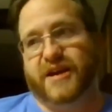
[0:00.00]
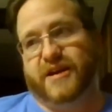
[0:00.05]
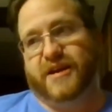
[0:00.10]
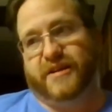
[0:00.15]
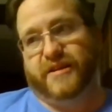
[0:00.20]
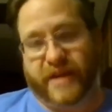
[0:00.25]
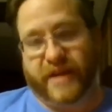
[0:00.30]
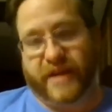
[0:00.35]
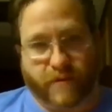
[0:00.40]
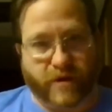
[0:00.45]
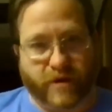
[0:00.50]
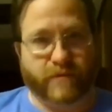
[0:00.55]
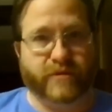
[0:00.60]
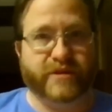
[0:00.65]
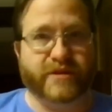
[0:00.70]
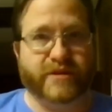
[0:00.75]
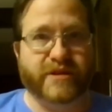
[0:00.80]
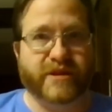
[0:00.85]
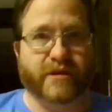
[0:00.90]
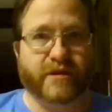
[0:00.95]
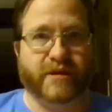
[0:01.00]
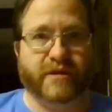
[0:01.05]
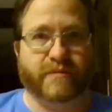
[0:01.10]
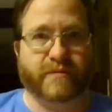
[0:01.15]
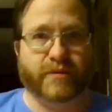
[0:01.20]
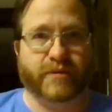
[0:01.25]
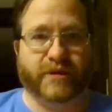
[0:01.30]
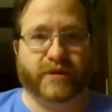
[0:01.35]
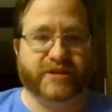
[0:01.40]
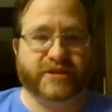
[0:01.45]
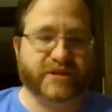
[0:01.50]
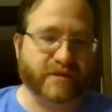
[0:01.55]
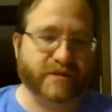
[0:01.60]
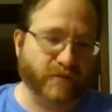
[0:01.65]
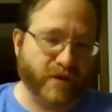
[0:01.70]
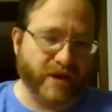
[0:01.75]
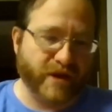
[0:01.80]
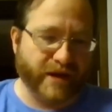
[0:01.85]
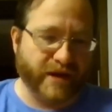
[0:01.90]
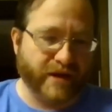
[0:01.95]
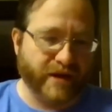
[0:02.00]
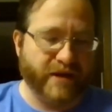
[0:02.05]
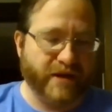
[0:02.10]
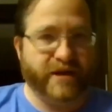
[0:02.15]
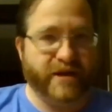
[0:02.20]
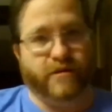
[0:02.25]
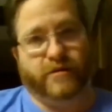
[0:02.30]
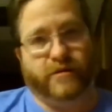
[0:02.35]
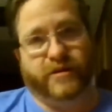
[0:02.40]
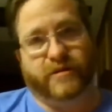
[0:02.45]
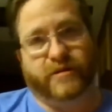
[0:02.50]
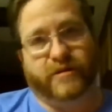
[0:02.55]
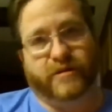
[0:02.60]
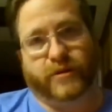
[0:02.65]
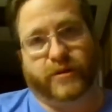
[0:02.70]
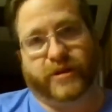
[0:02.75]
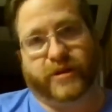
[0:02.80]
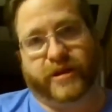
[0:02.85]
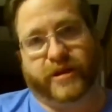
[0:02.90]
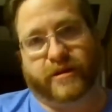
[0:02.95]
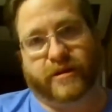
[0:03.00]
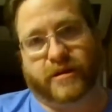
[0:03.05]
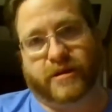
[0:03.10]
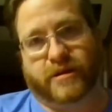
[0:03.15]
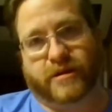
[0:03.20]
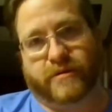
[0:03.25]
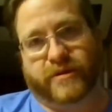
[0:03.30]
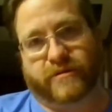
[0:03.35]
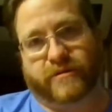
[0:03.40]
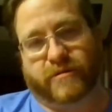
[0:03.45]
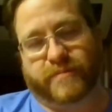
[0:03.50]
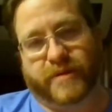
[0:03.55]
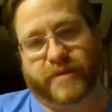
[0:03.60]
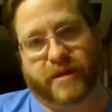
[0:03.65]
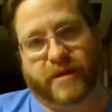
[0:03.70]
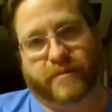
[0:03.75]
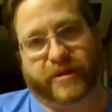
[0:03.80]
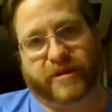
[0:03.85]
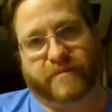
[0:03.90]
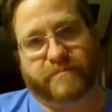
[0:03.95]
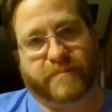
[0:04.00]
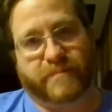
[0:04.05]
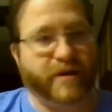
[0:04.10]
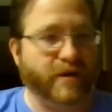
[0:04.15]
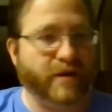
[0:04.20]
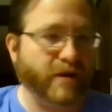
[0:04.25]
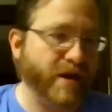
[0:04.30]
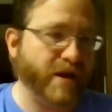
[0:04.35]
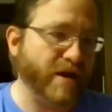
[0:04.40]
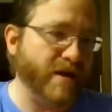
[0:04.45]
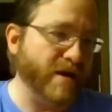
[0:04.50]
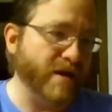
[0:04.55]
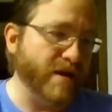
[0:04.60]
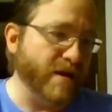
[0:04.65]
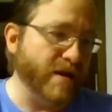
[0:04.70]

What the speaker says: They went with neoliberalism. We got a neoliberal hero in the Republican Party.